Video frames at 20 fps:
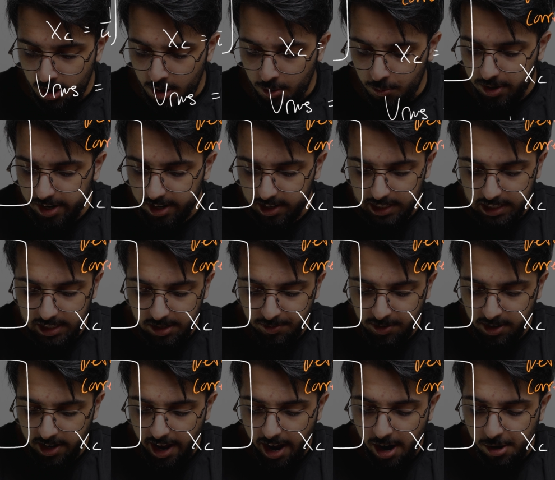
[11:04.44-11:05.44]
We are
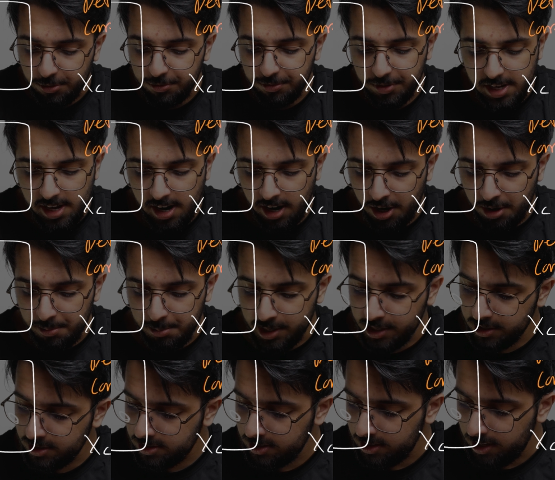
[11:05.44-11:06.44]
given our
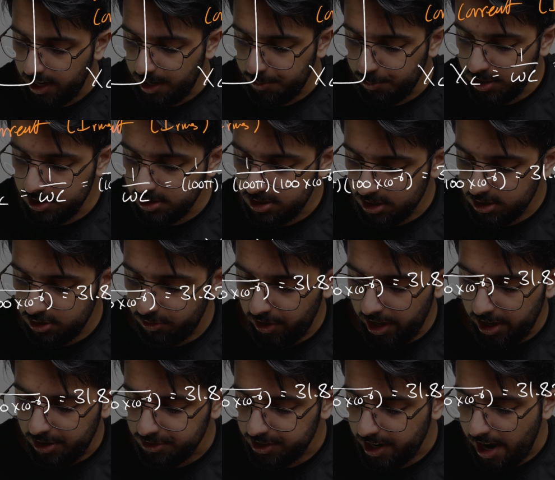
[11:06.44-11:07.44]
VRMS, and we just
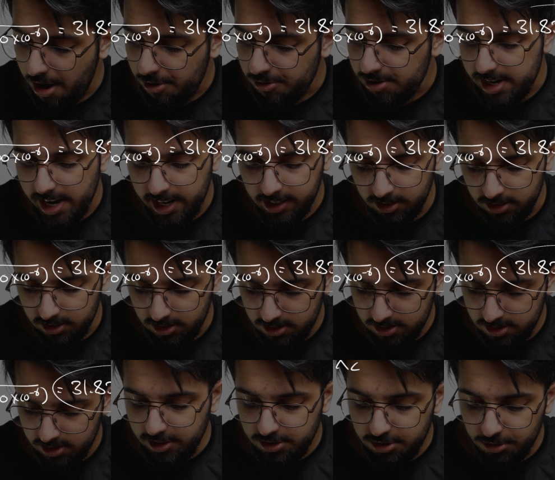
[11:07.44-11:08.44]
found our
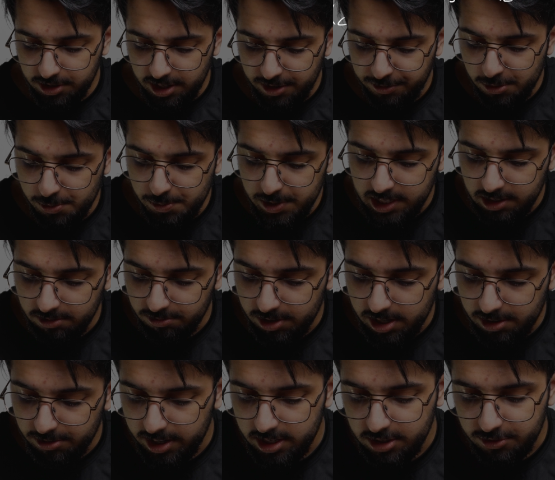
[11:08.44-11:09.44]
reactance. And so therefore we can
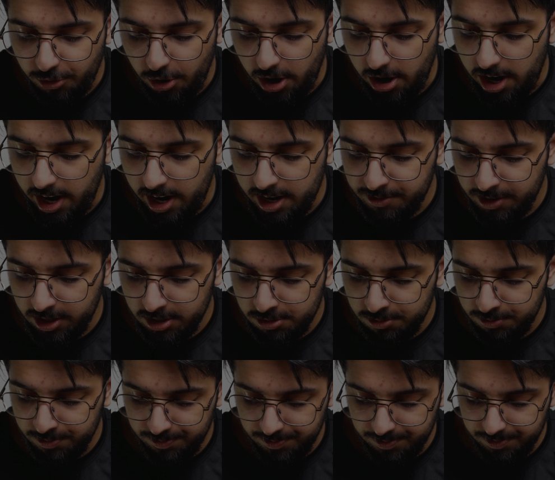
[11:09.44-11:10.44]
rearrange for our I value.
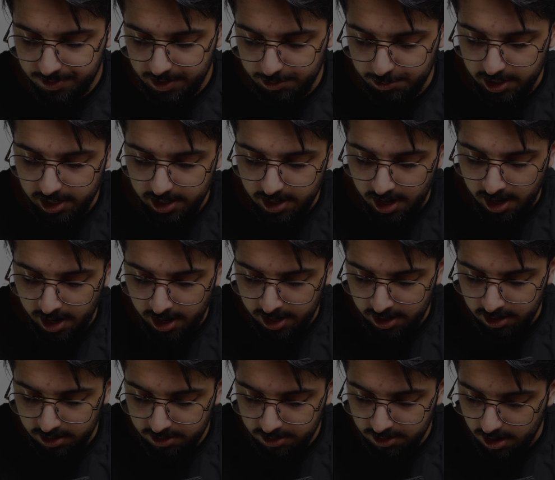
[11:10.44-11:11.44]
We get
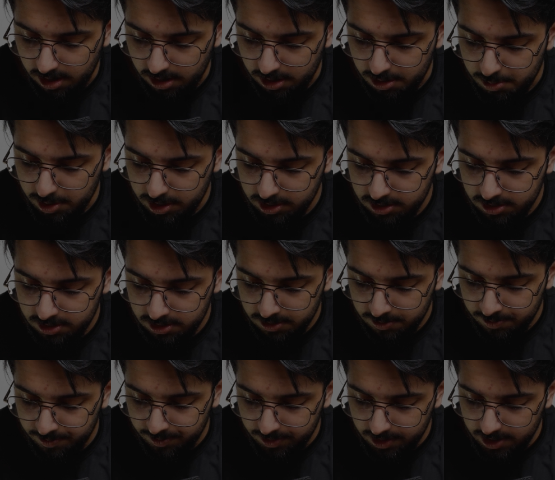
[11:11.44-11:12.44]
IRMS
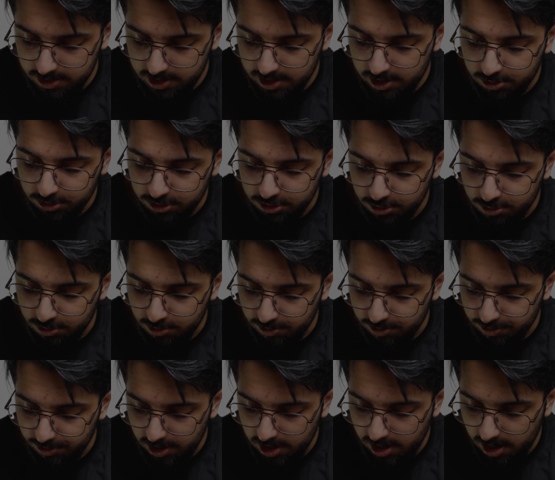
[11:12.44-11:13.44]
is equal to
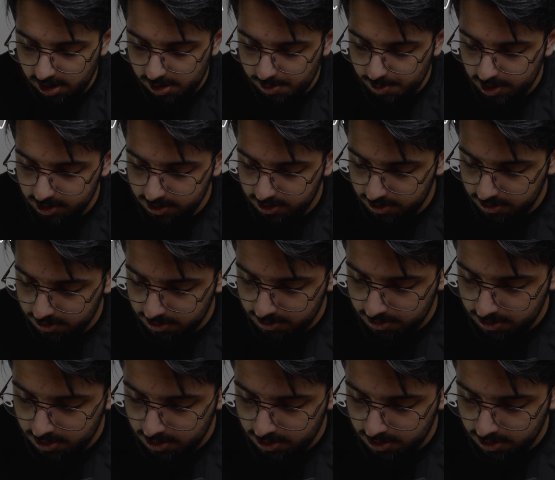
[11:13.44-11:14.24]
VRMS